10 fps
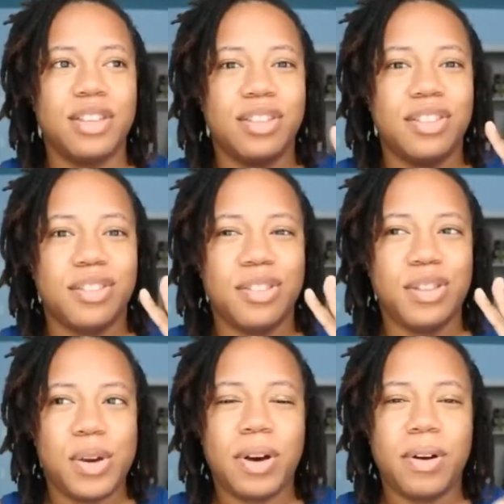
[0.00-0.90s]

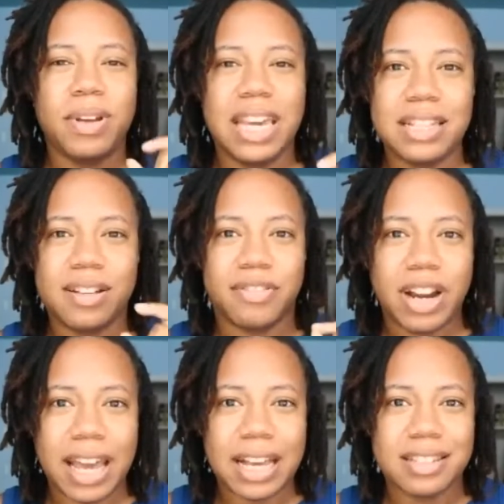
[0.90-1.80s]
you don't get to
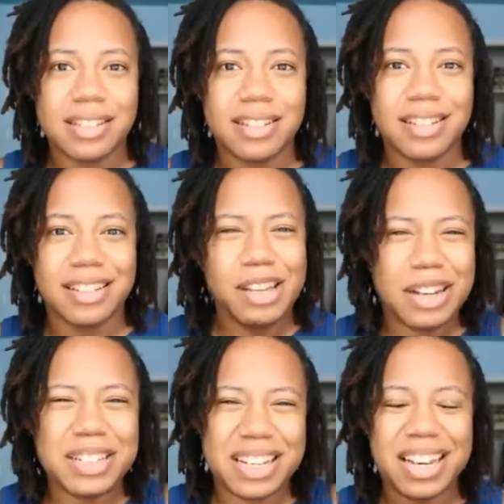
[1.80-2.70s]
rest.
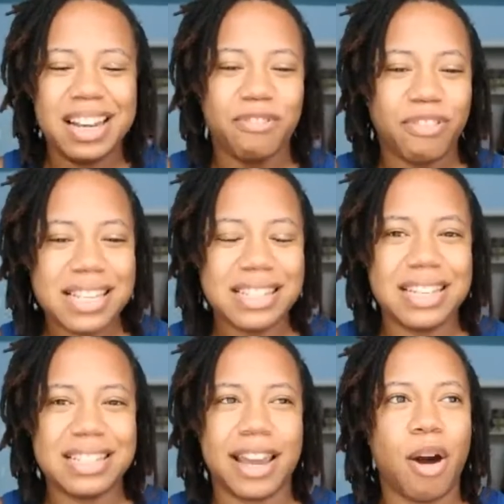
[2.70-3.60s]
Rest
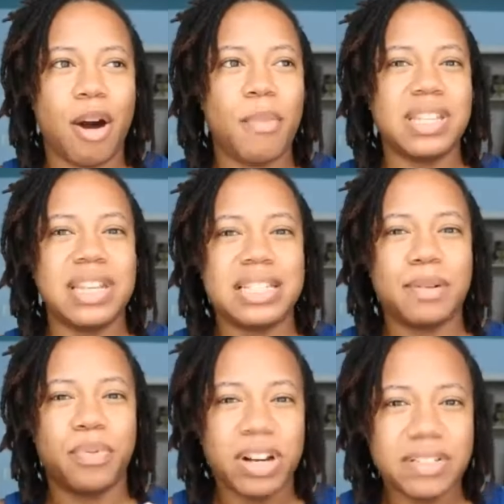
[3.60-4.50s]
is like almost seen as a
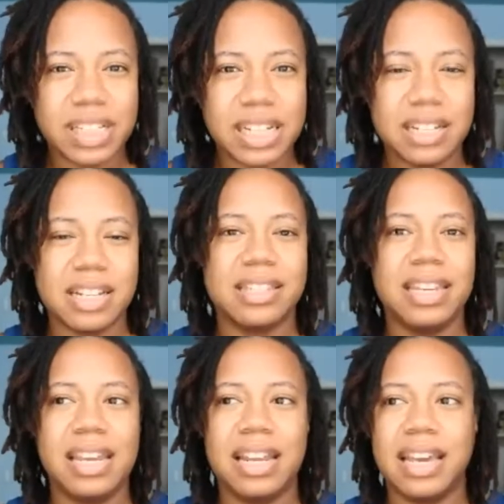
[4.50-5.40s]
privilege. It's
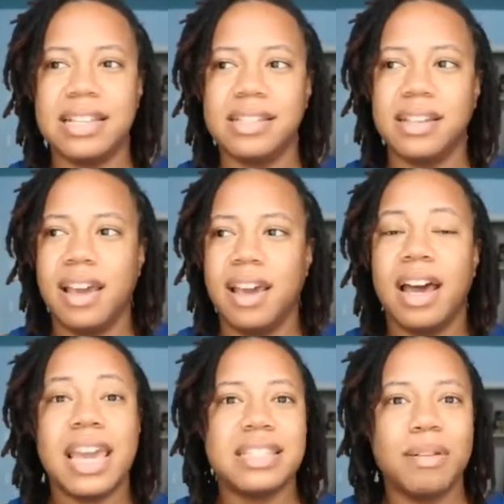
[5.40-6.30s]
seen as,
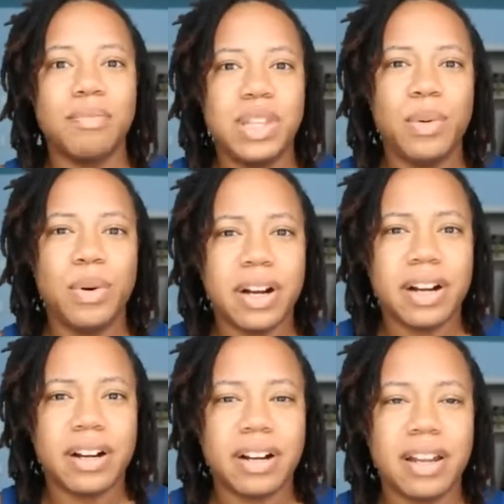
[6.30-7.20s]
again, something you
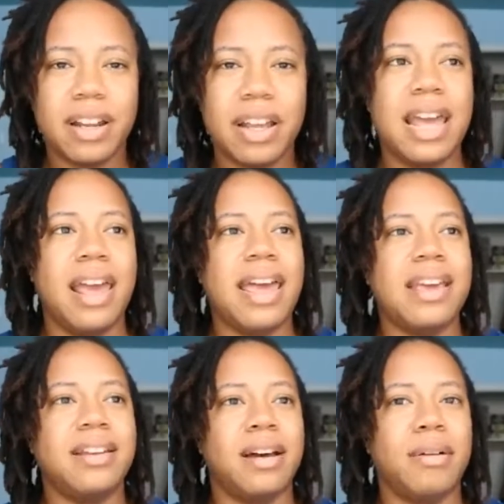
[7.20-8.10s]
earn.
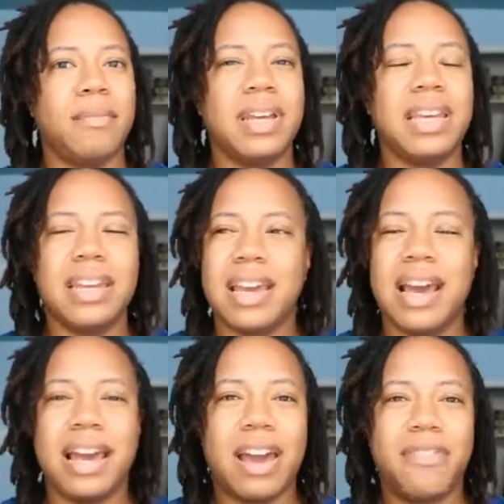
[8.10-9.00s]
And
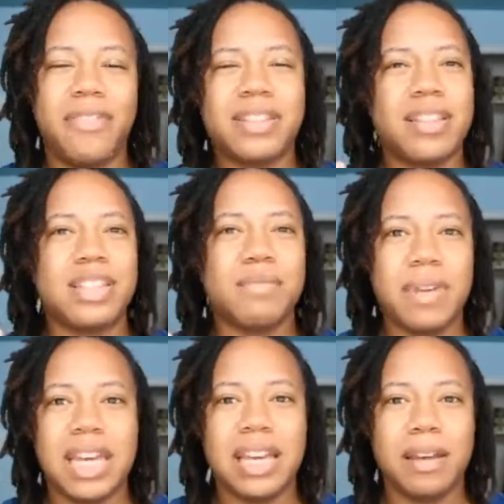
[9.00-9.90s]
I saw this
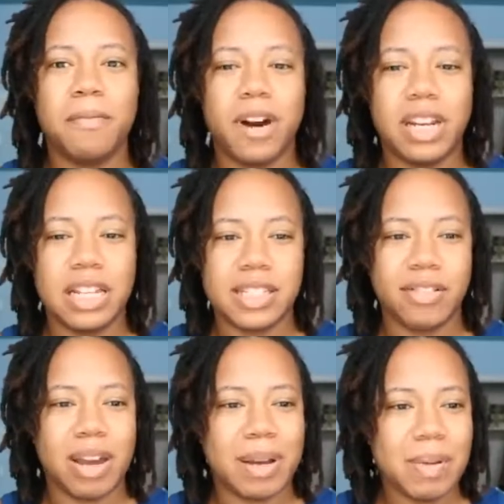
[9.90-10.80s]
meme on
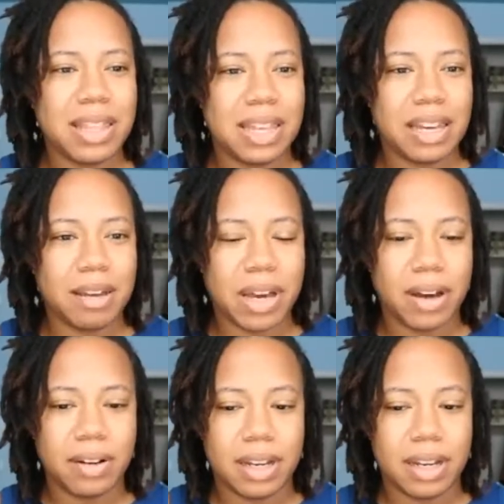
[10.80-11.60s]
Instagram that made me think about